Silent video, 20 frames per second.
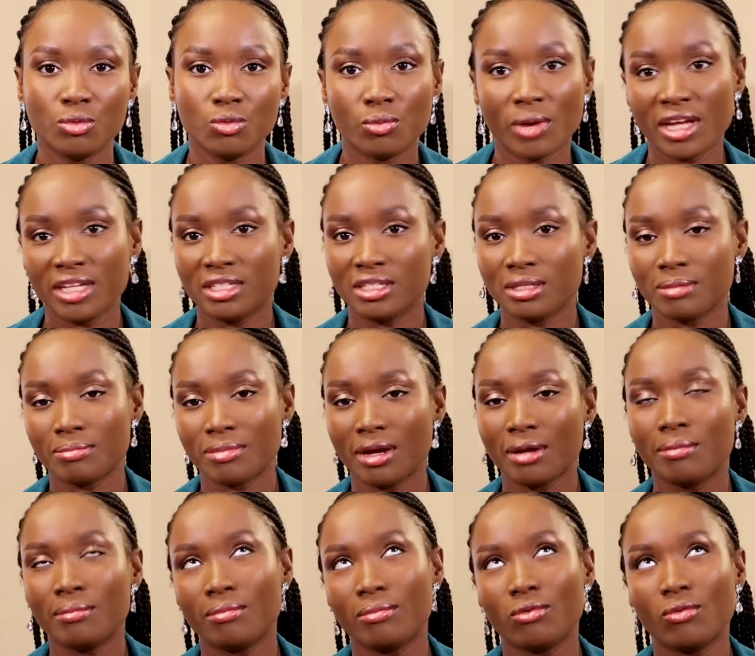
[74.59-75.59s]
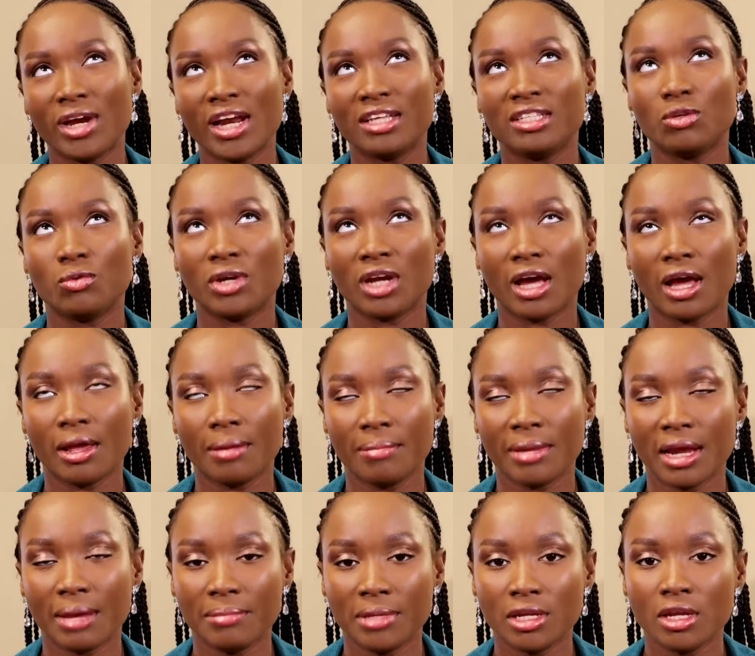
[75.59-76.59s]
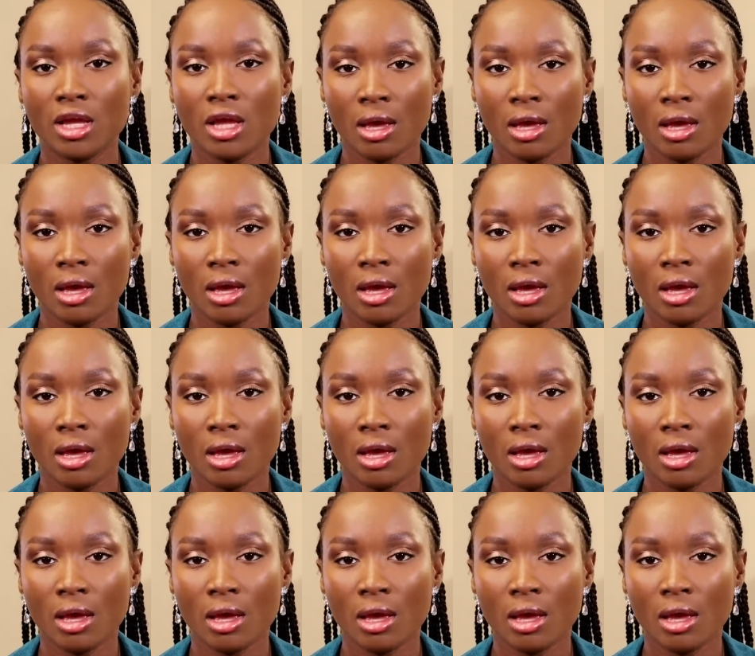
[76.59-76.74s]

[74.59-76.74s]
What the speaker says: But when I say 1 hour in bed, I mean